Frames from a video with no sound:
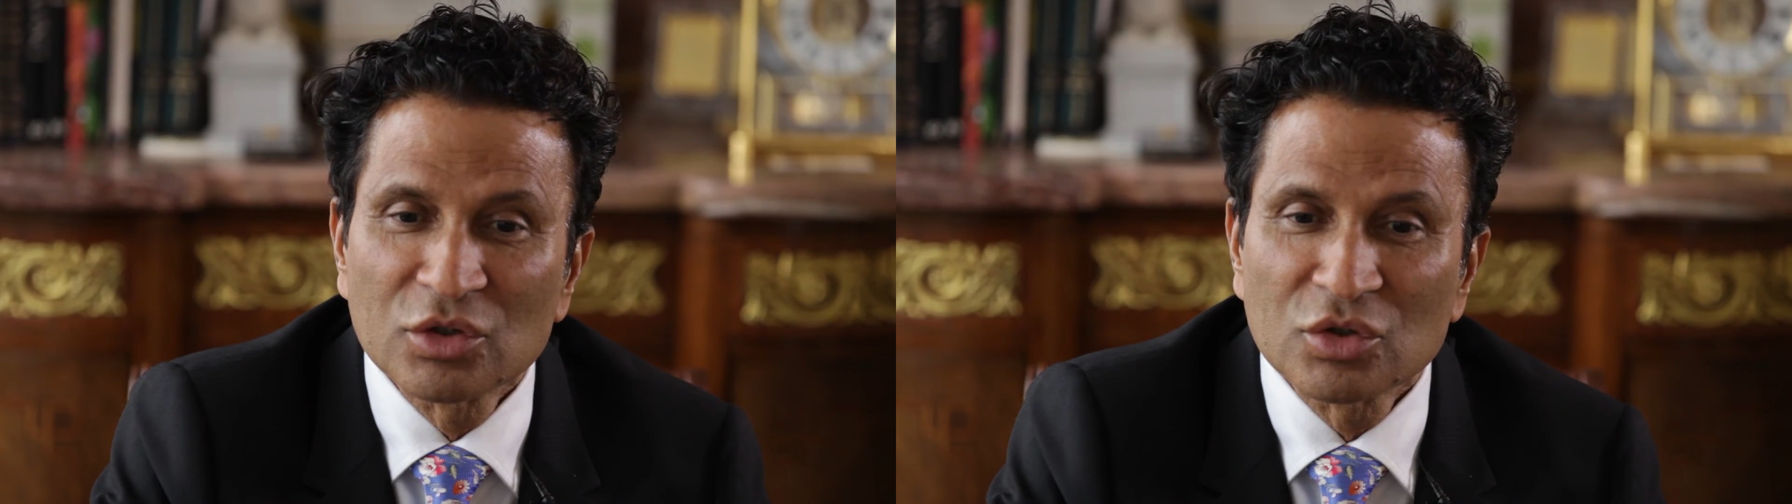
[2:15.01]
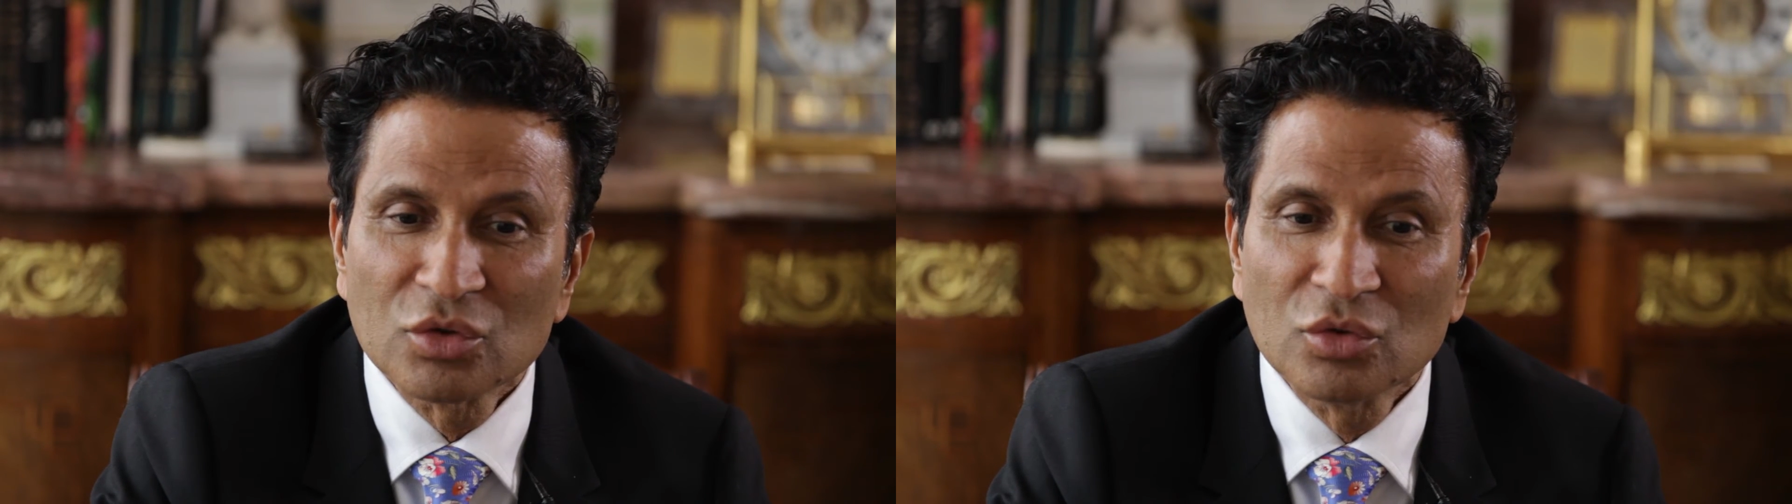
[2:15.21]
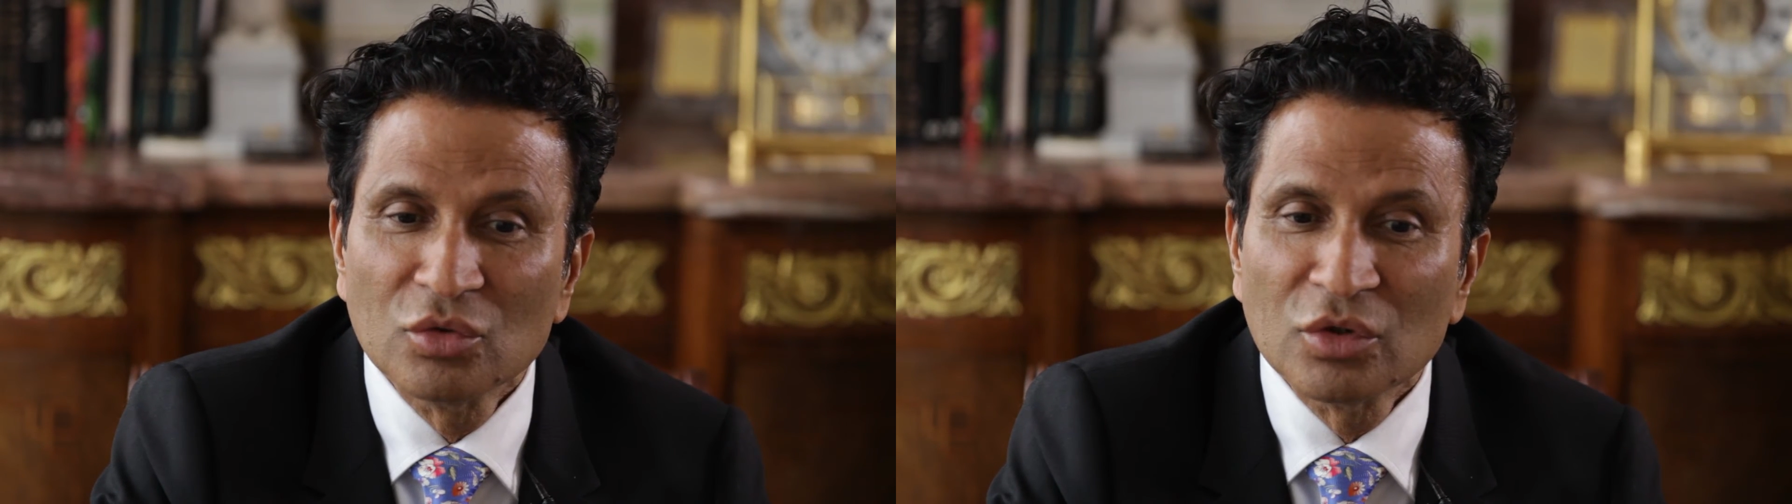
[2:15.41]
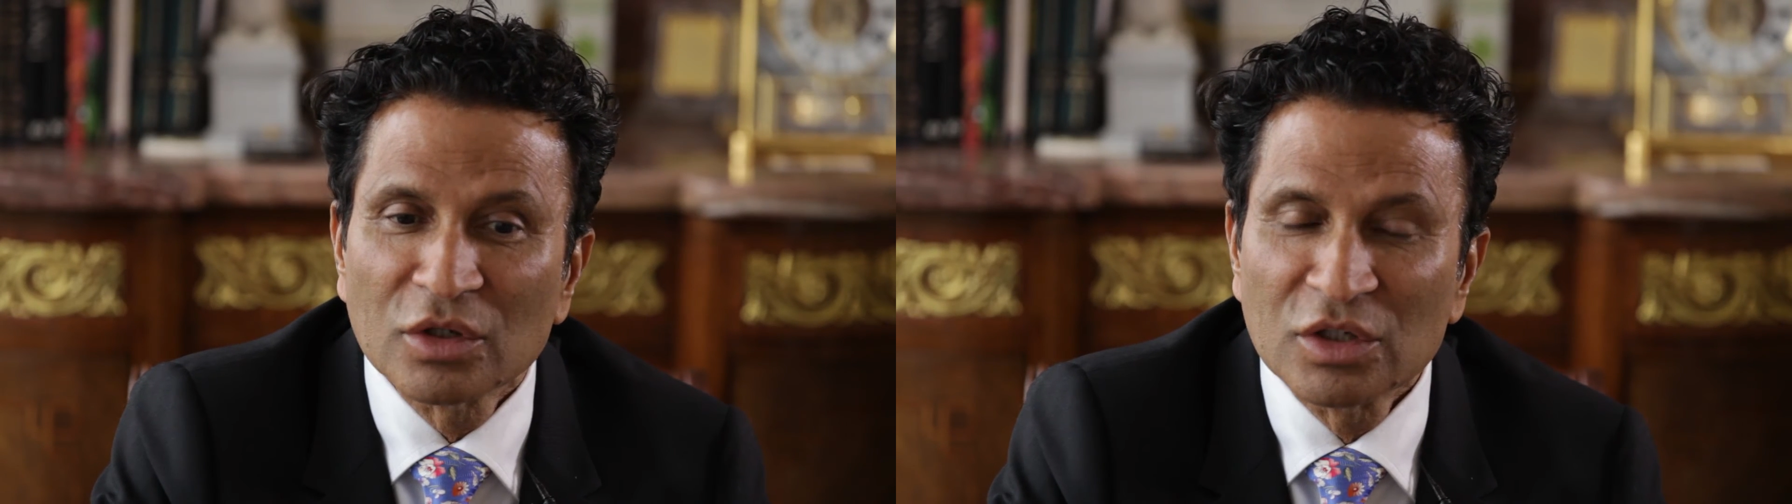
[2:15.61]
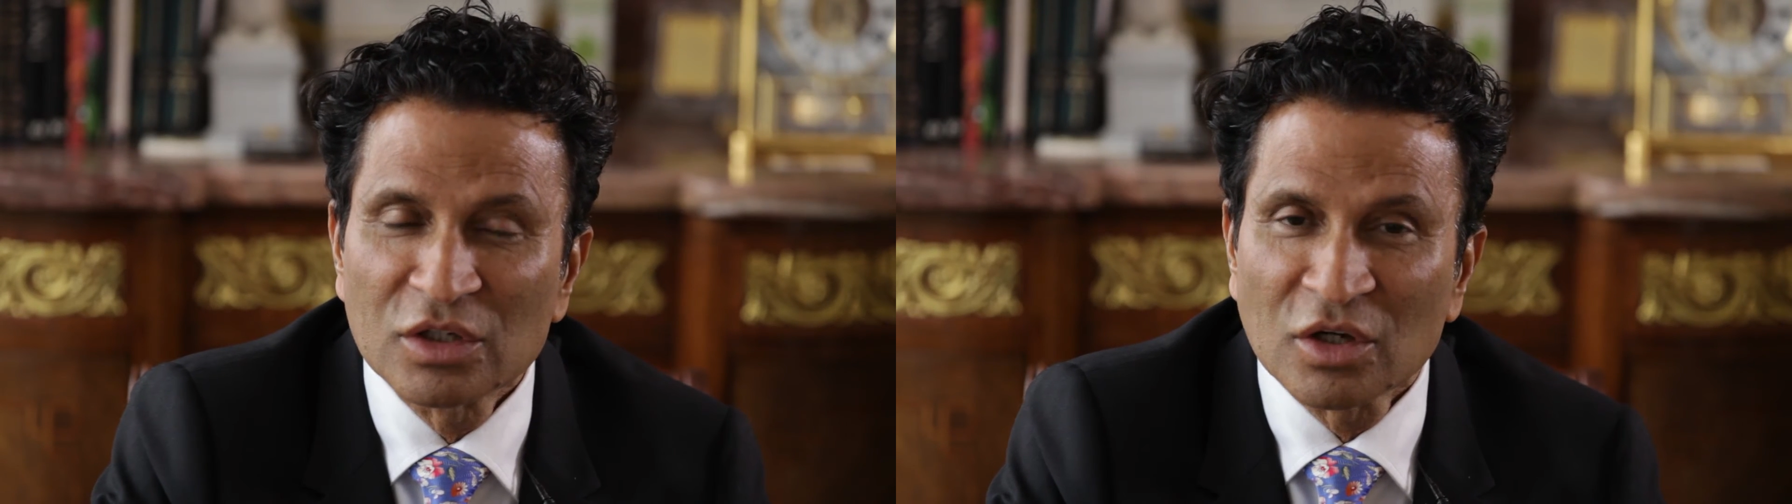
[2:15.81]
to
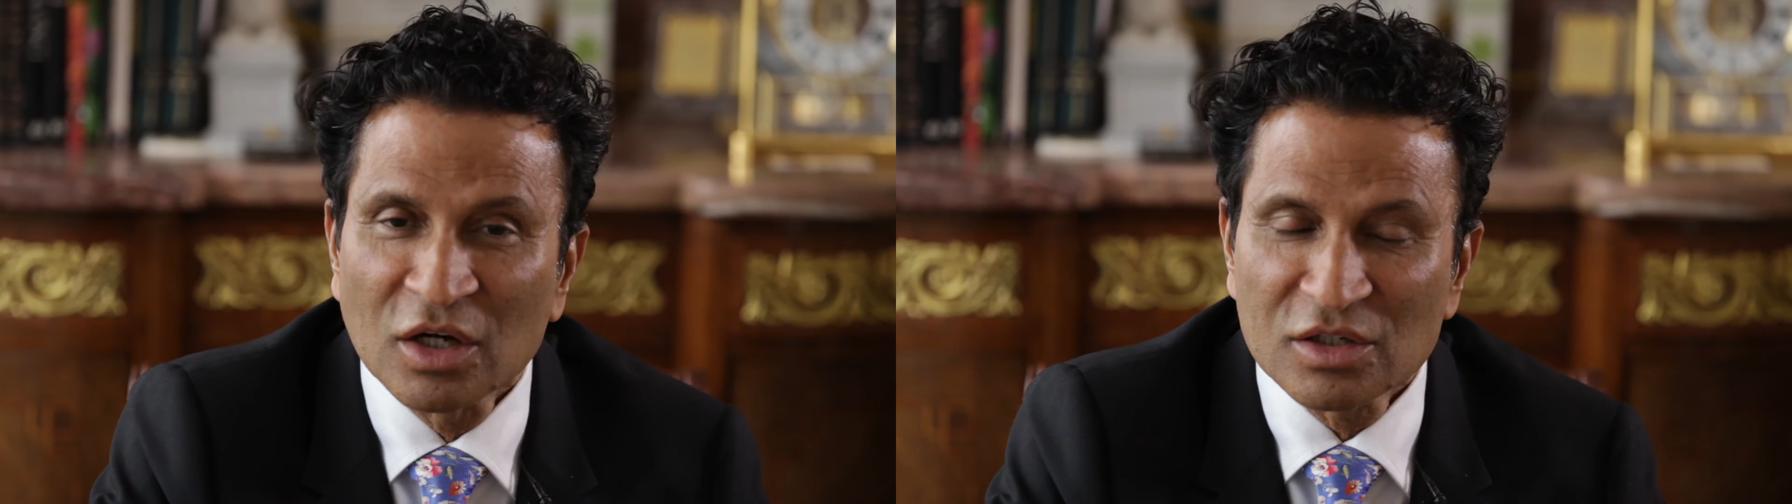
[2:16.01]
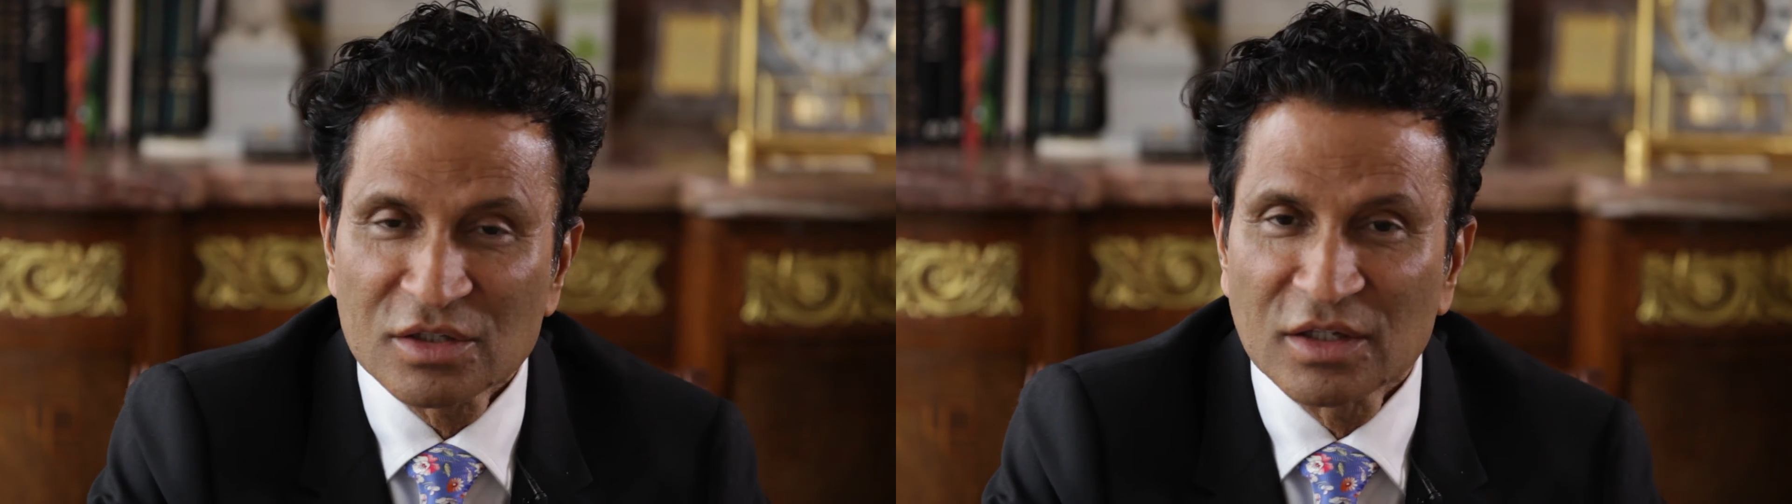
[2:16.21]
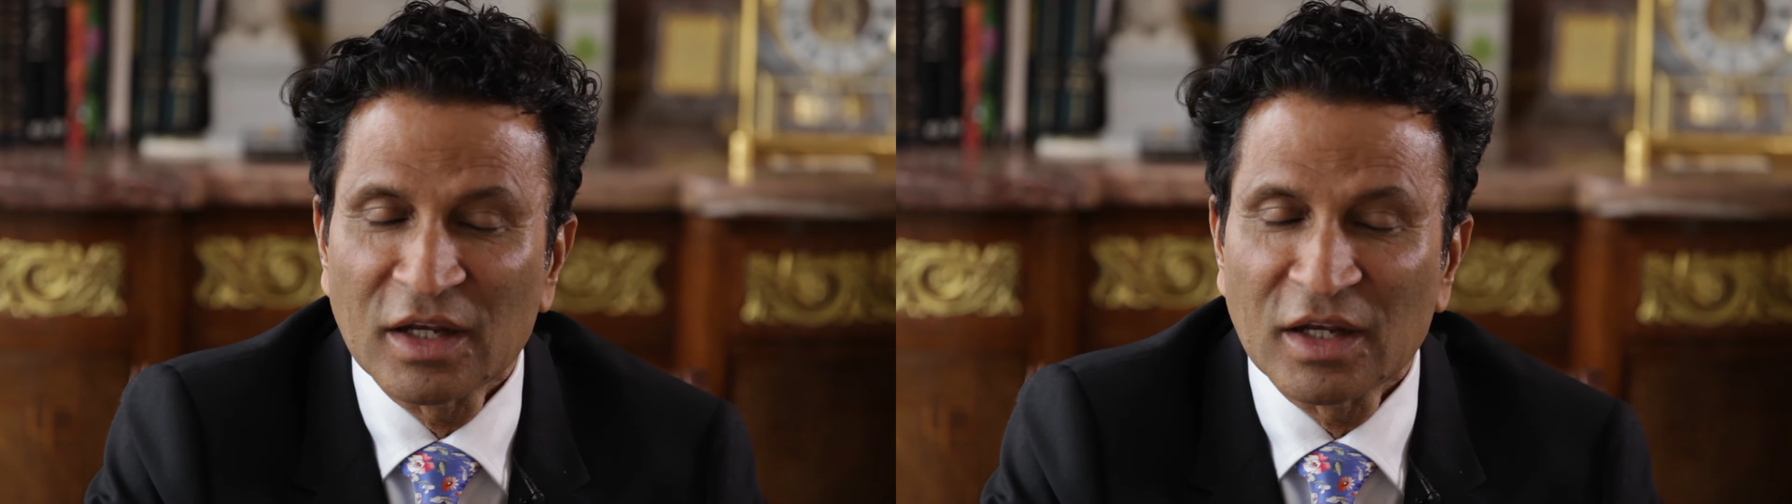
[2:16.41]
detox